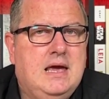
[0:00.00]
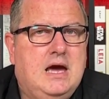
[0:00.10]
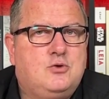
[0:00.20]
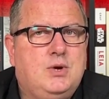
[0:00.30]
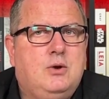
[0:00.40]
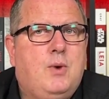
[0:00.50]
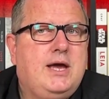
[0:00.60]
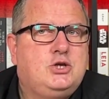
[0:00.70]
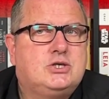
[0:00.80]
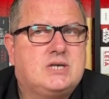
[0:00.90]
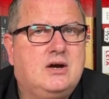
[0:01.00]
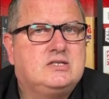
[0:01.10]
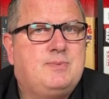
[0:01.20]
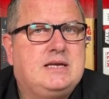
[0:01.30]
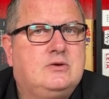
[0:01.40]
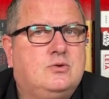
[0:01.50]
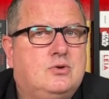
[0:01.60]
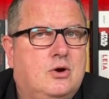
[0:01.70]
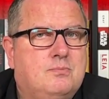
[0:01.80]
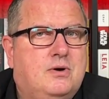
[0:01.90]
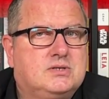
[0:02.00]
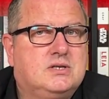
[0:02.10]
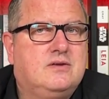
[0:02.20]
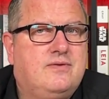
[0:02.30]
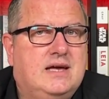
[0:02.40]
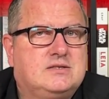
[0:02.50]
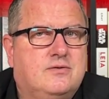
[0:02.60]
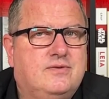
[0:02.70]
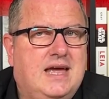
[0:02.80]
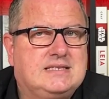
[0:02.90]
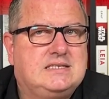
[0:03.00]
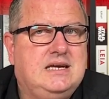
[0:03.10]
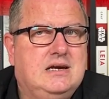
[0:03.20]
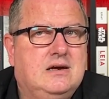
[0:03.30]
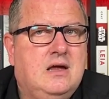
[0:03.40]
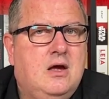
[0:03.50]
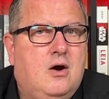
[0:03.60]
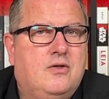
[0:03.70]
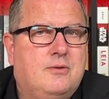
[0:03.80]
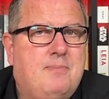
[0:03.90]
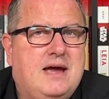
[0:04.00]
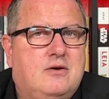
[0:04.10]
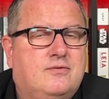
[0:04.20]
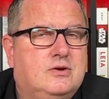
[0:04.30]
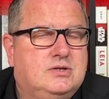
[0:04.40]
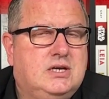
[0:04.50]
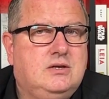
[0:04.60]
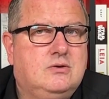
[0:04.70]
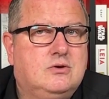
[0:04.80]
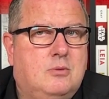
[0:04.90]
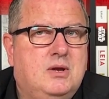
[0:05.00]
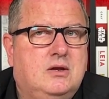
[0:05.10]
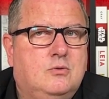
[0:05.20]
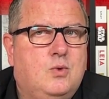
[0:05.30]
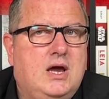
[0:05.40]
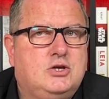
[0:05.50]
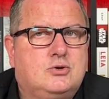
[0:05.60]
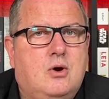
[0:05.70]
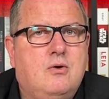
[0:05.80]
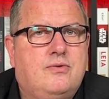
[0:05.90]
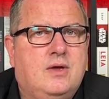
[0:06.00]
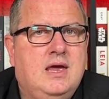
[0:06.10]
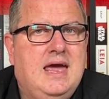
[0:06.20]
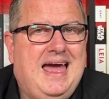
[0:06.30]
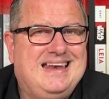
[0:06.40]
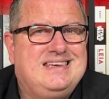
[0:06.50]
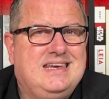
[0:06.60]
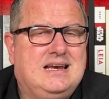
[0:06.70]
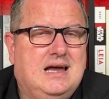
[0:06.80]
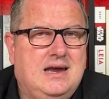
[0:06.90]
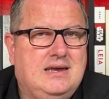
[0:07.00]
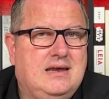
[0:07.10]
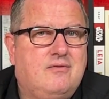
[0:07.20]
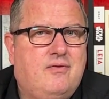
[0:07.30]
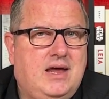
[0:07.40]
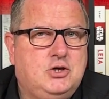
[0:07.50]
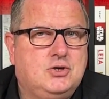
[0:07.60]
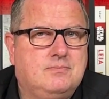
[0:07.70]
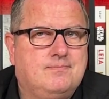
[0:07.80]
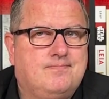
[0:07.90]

And real wages are expected to turn positive as of next year on the back of continued nominal wage growth and declining inflation.